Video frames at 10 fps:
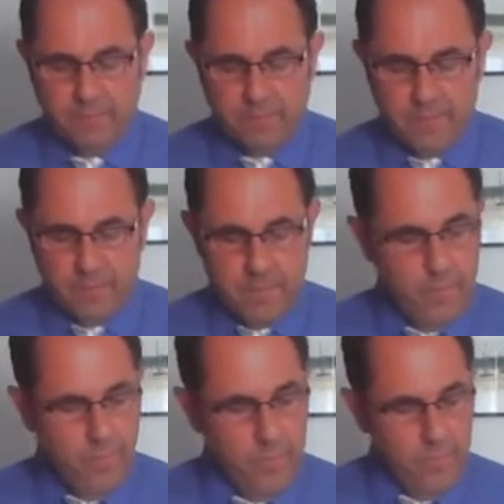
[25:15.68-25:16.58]

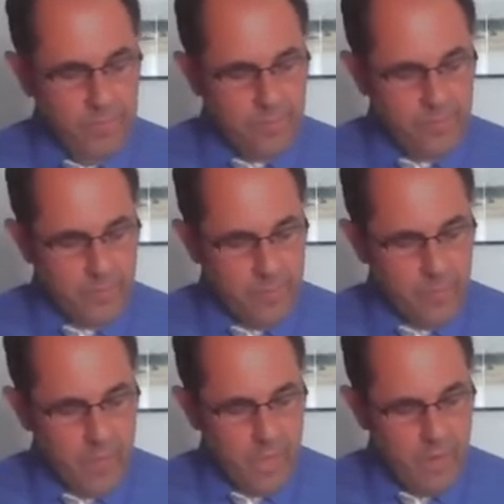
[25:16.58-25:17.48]

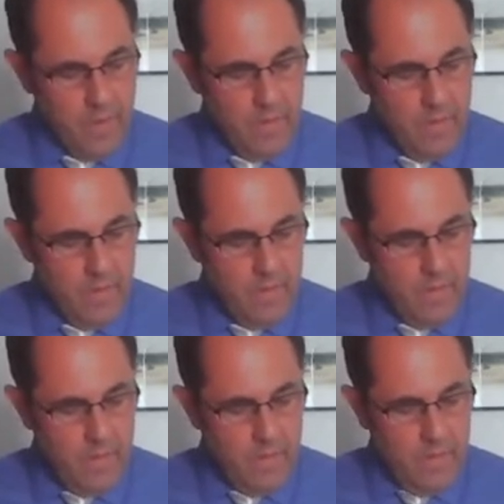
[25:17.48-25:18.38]

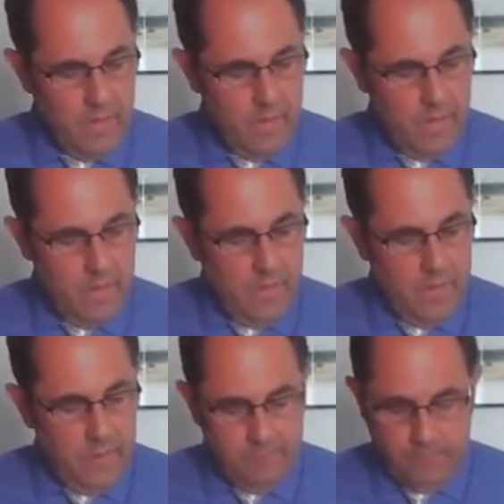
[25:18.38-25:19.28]

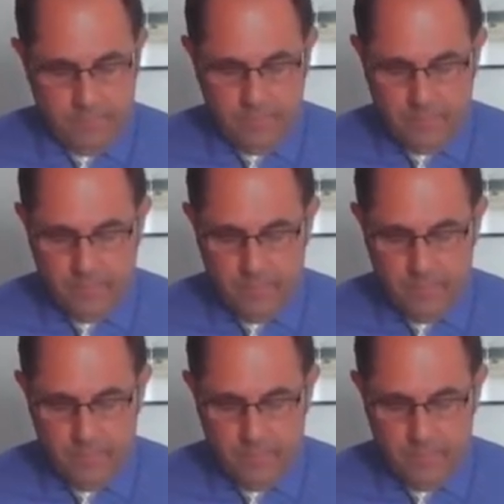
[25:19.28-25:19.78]
Nothing is said.